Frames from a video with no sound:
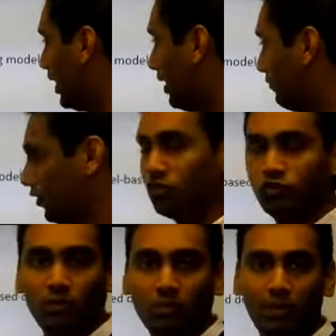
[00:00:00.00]
And we
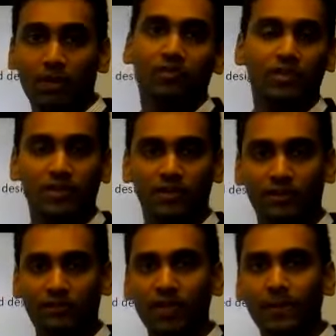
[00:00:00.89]
also implemented functional
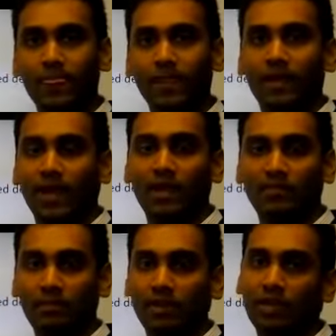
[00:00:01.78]
safety and
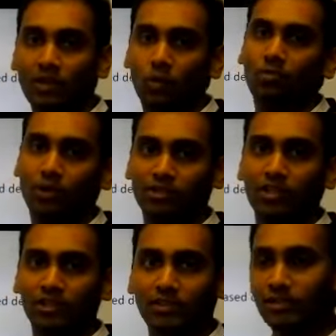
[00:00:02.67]
FMEA in the whole
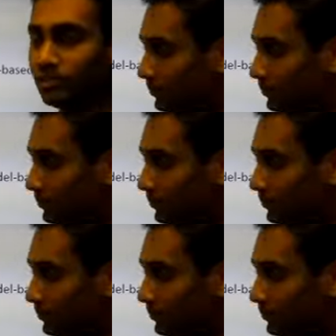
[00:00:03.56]
process.